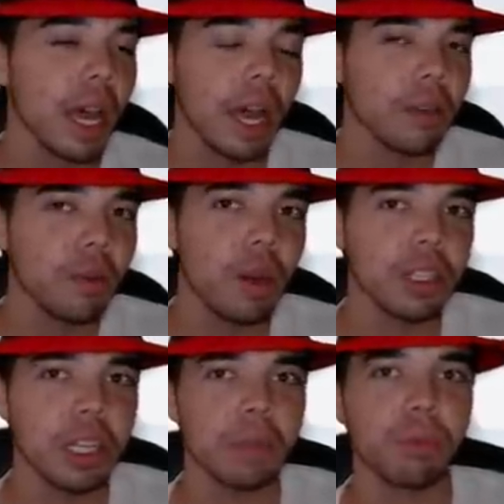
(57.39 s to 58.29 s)
I don't
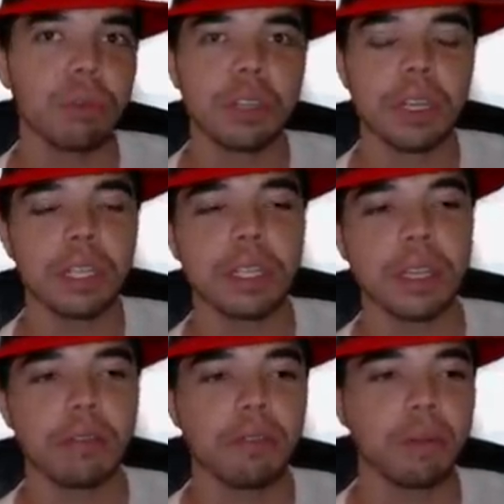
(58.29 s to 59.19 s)
watch any Portuguese
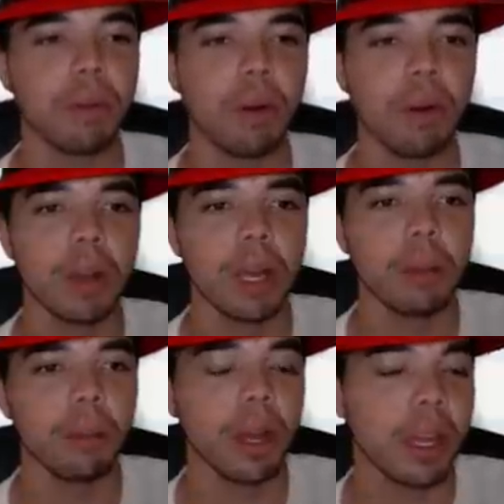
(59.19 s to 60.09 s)
league football,
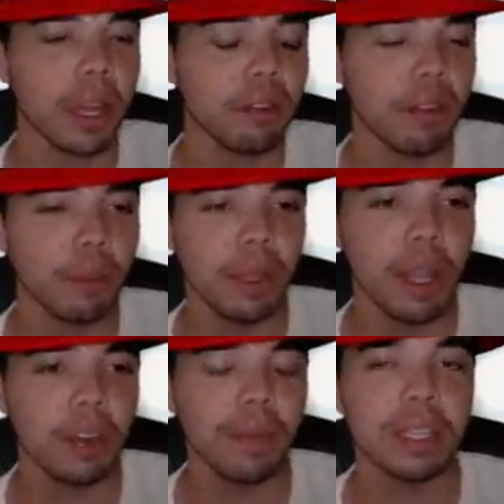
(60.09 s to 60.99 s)
but I hear from a
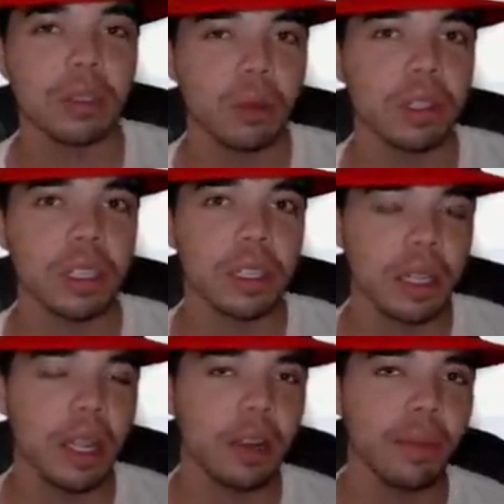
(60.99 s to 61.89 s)
lot of my sources,
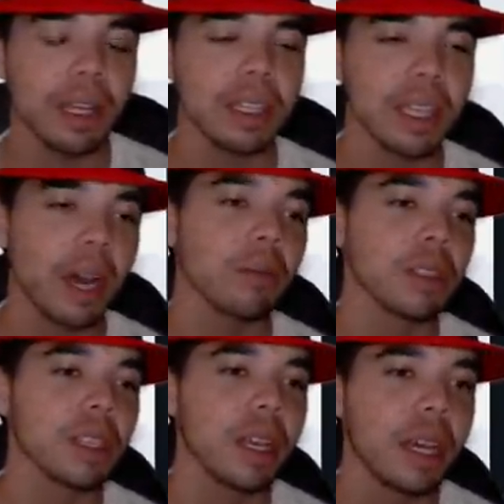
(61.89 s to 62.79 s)
a lot of my
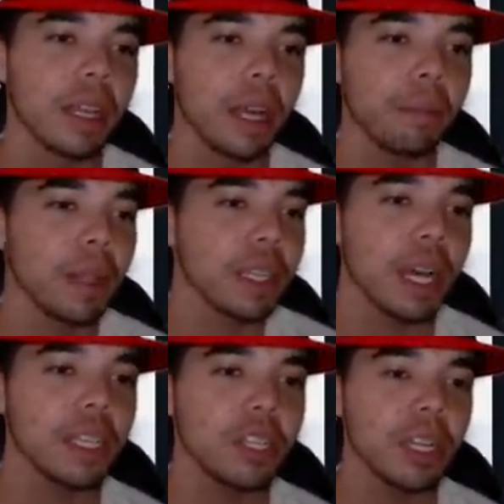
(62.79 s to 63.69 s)
scouts, that this
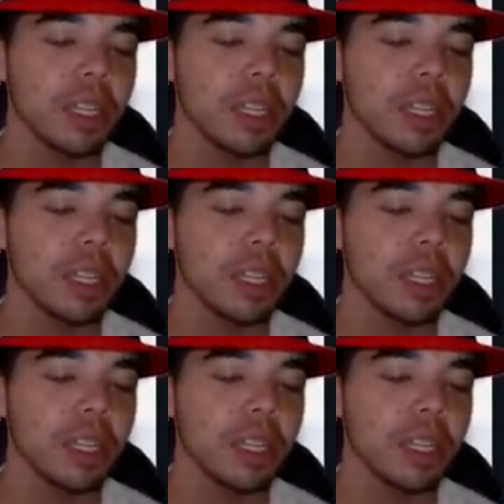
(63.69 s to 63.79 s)
guy's